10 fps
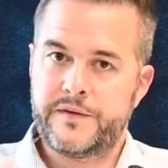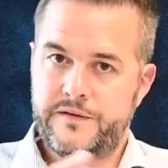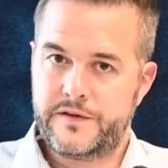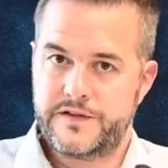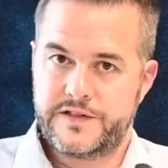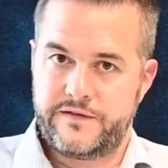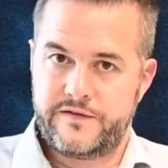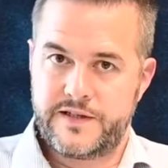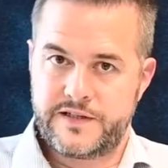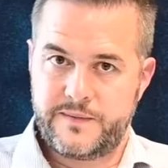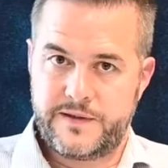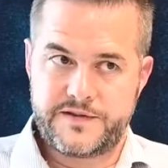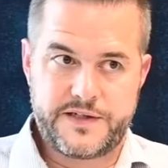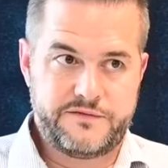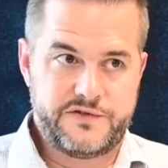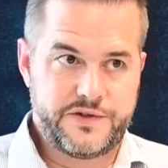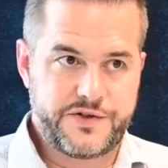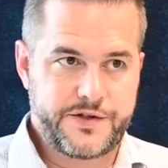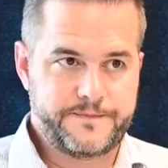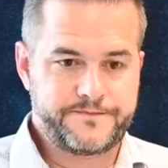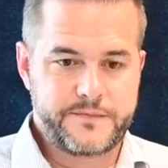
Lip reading: 37 decibel sound reduction.